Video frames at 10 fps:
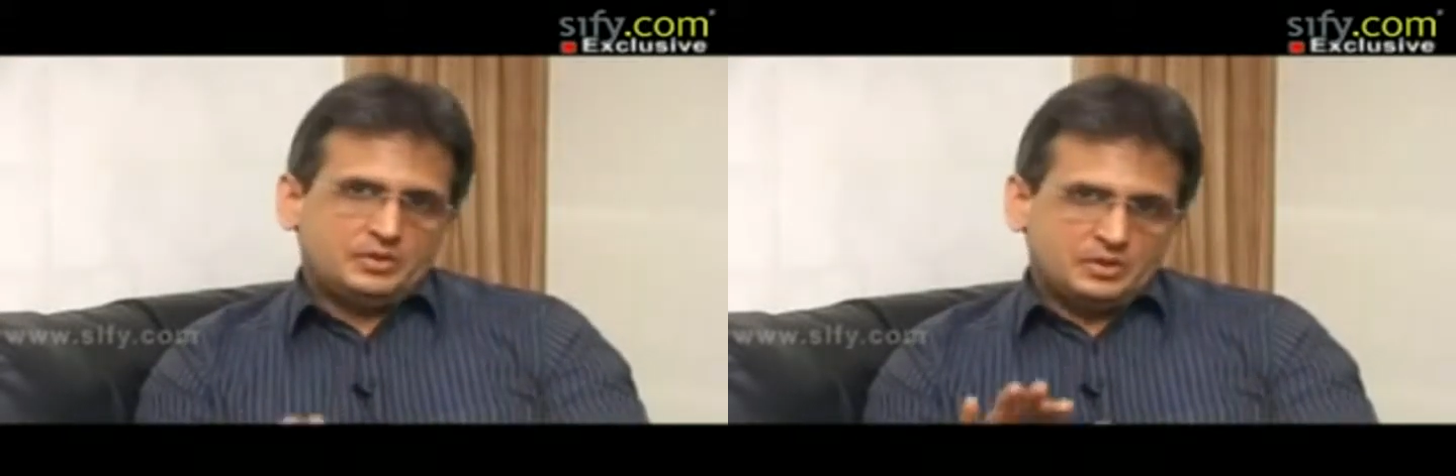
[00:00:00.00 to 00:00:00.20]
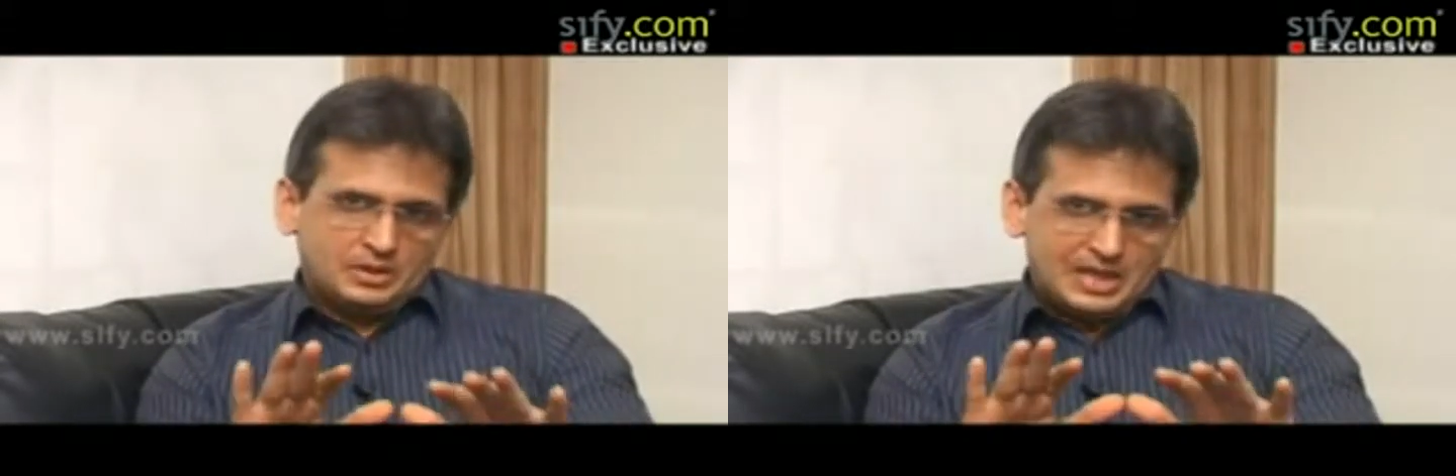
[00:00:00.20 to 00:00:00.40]

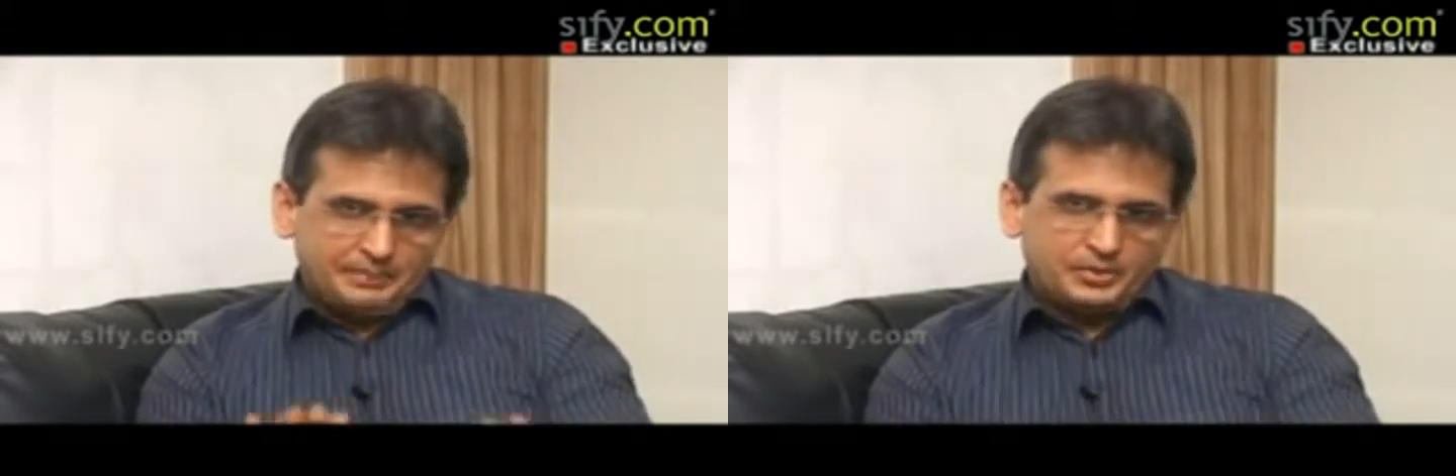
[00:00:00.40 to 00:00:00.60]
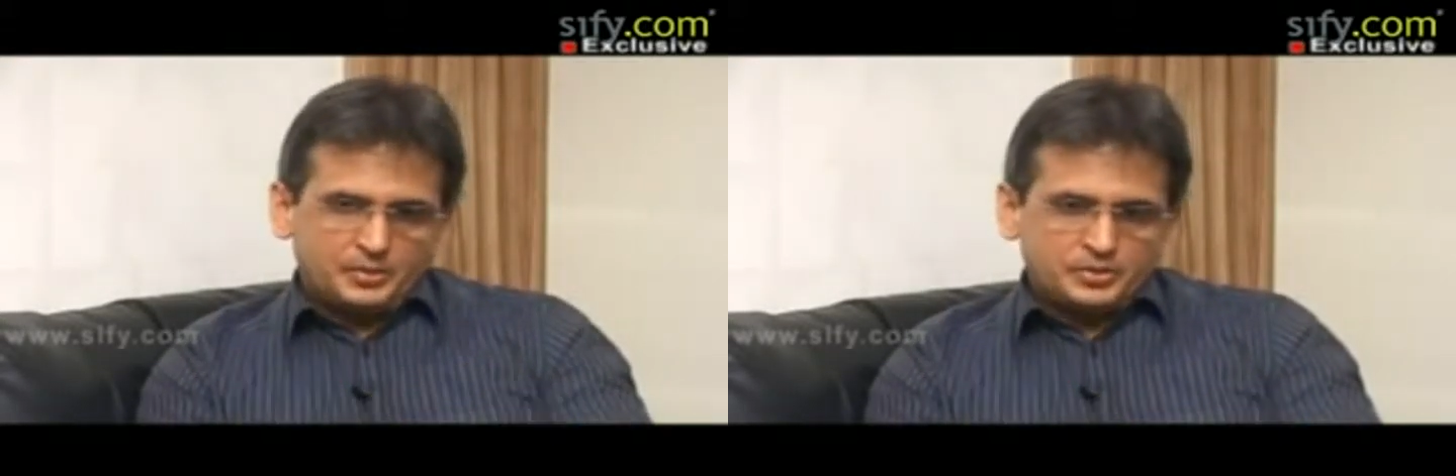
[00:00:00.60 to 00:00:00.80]
we've got the
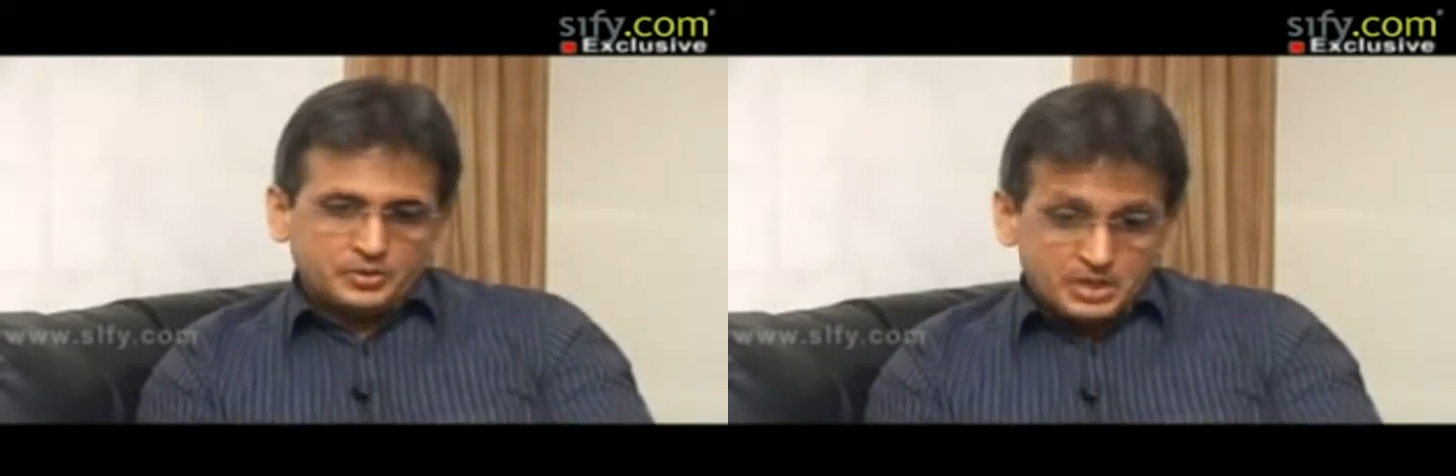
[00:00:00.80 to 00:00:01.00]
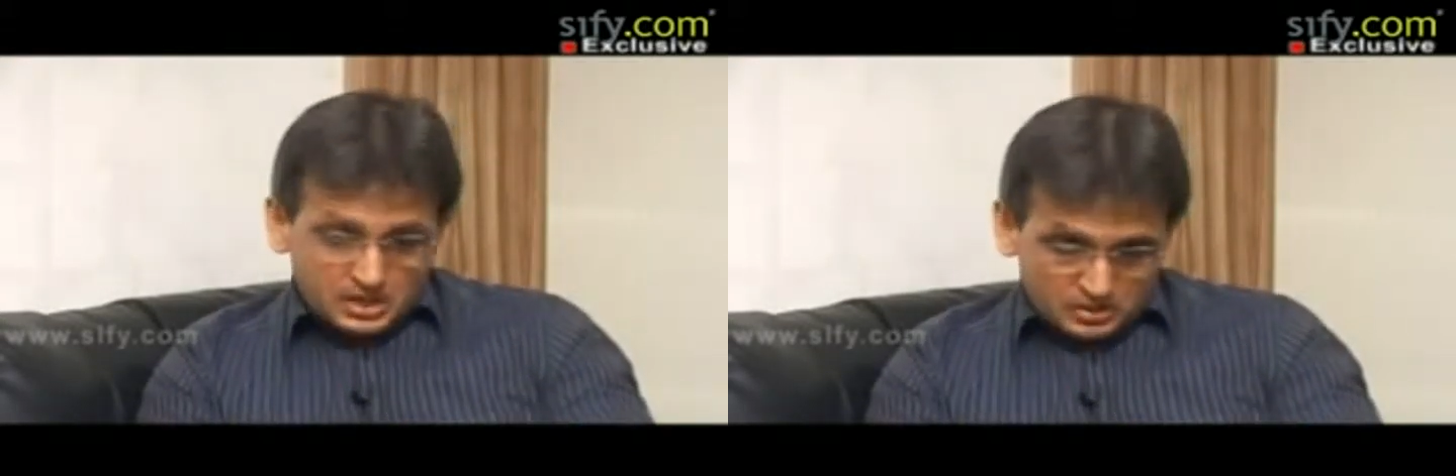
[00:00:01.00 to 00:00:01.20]
laptops
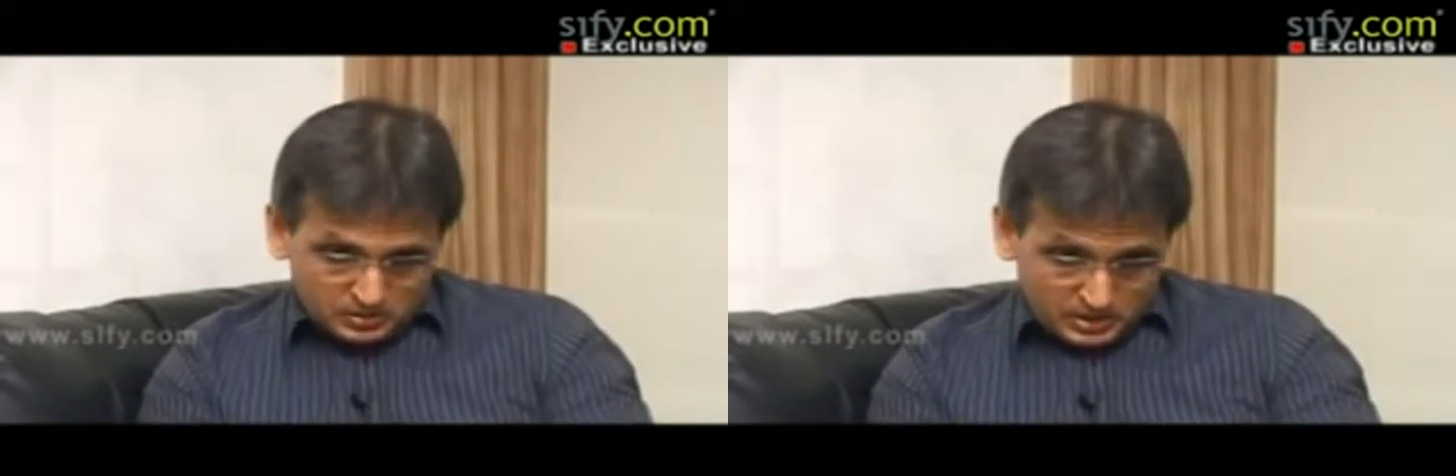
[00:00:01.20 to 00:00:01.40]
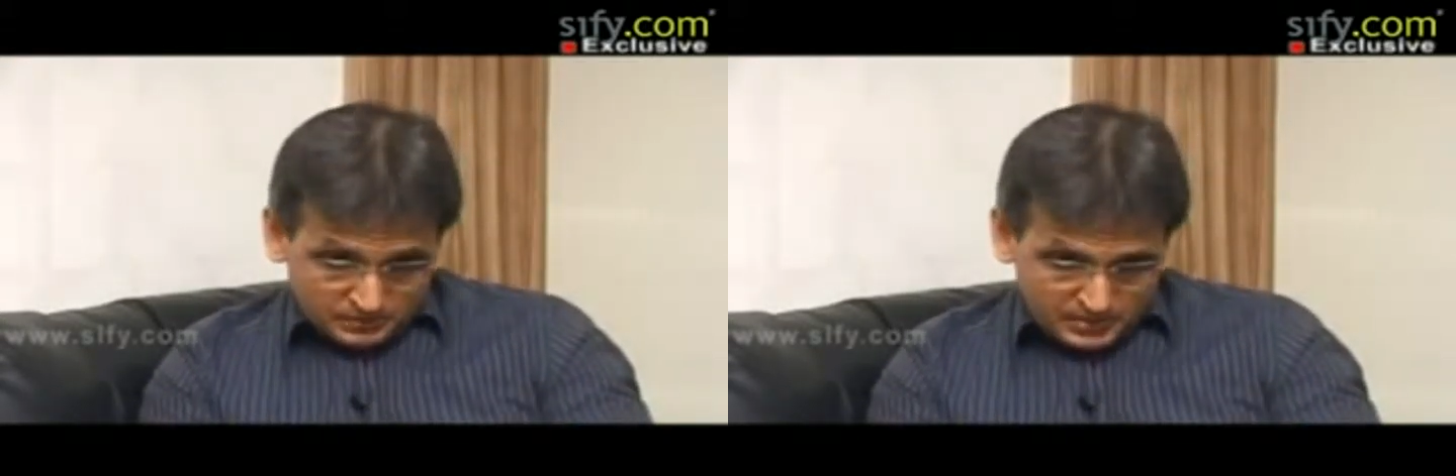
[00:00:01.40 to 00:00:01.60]
over there, and you're